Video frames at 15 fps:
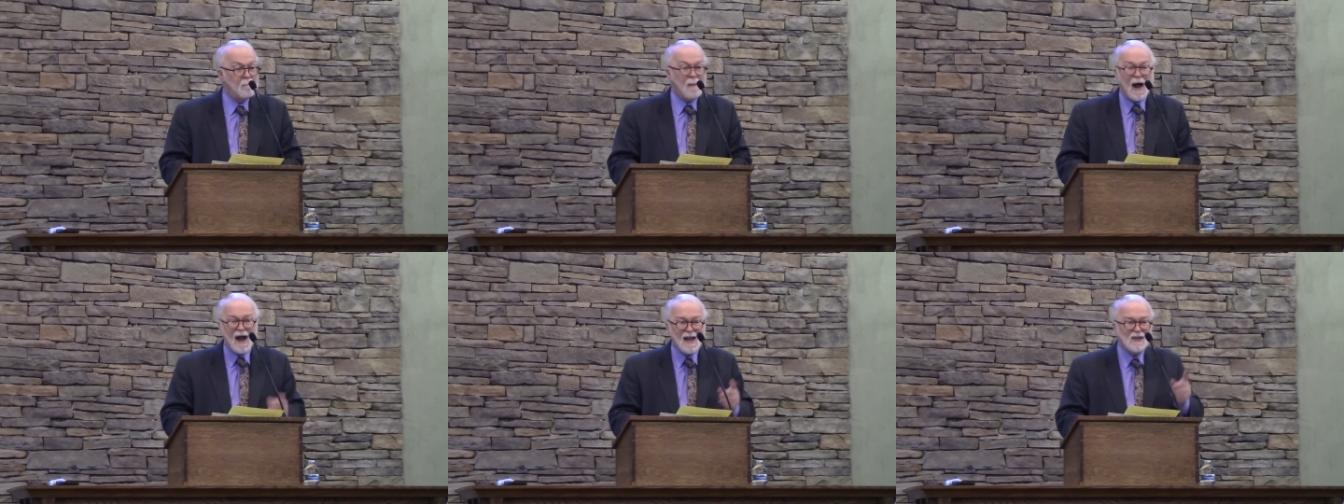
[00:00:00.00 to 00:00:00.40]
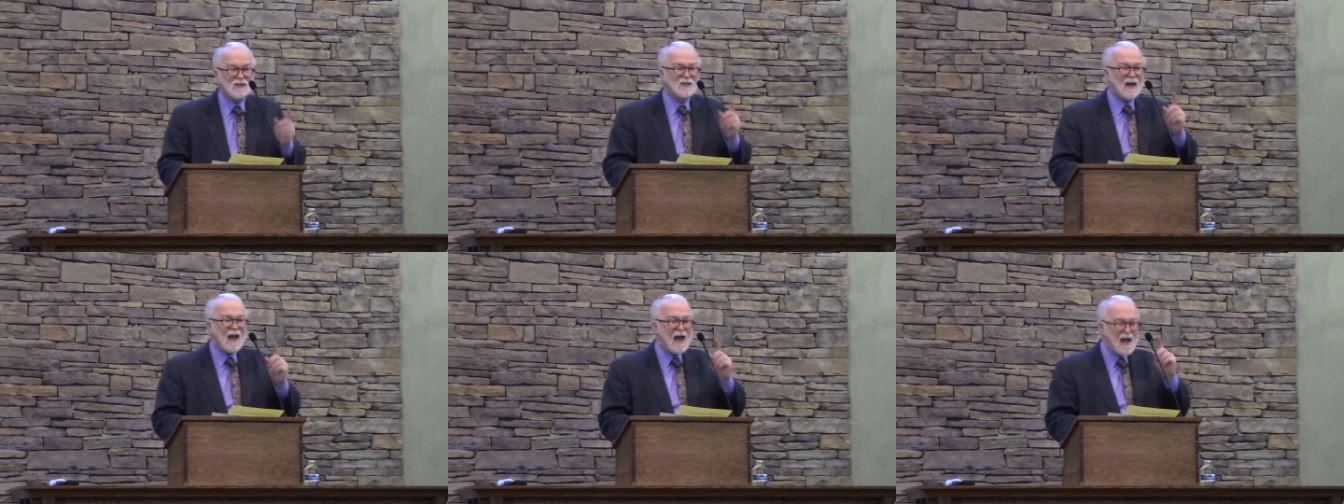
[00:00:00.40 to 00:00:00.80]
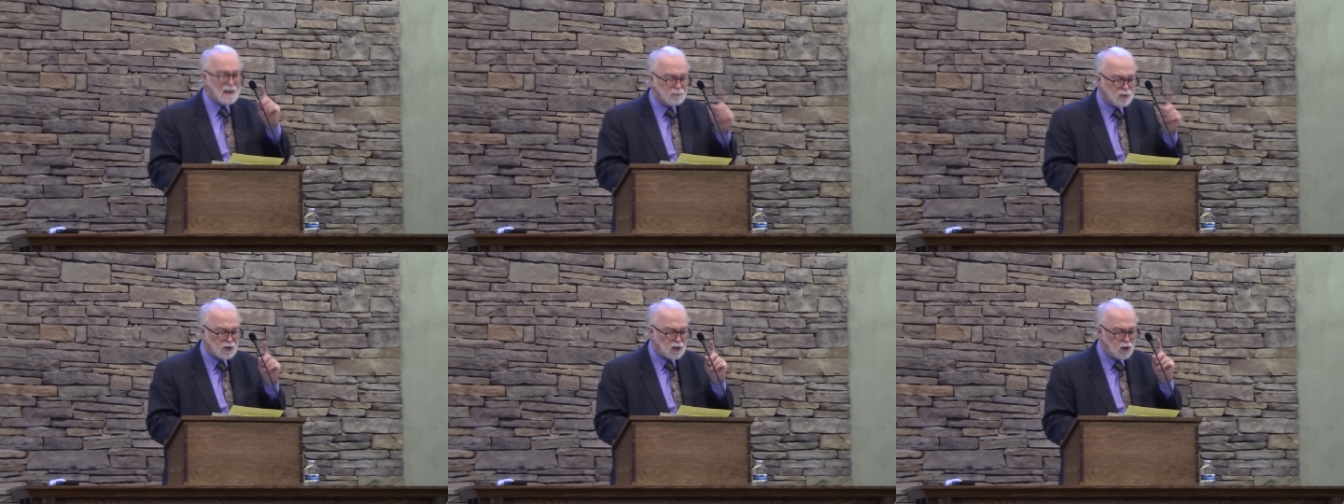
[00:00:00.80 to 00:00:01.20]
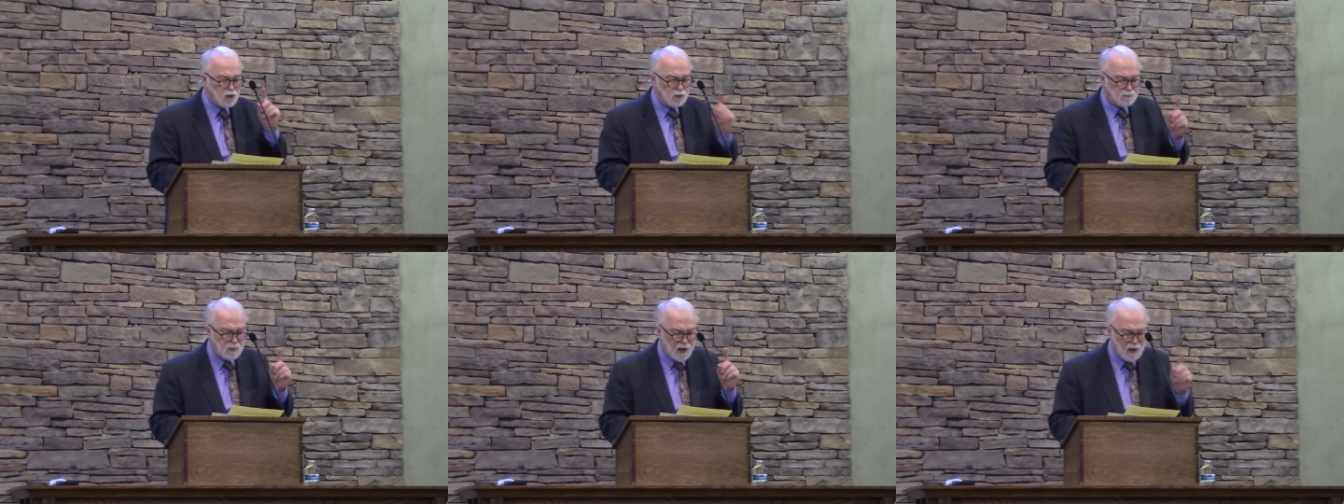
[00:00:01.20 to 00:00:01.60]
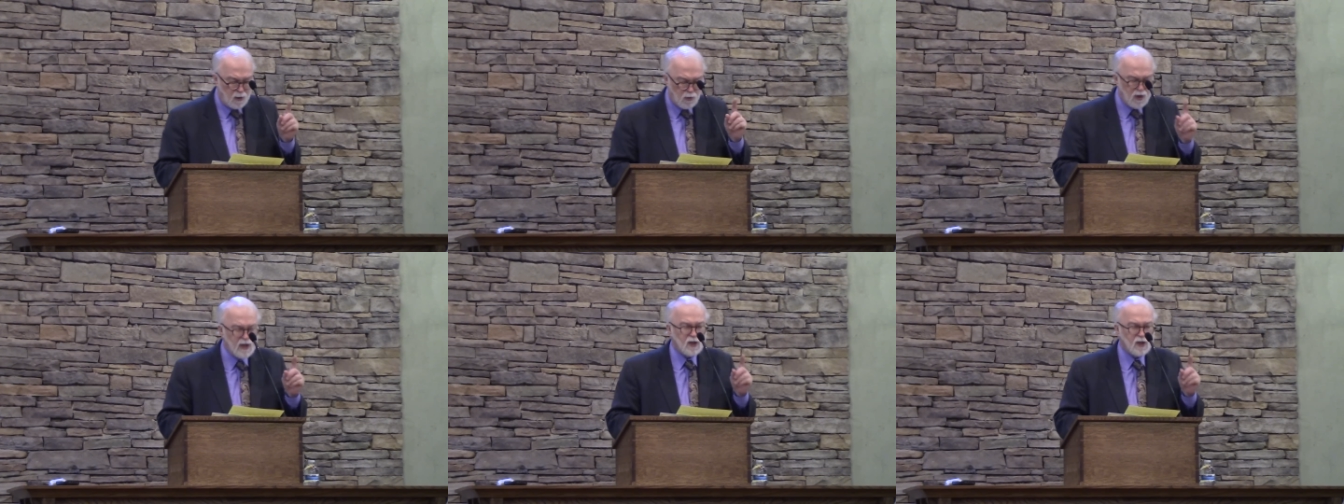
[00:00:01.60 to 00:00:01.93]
By his absolute power,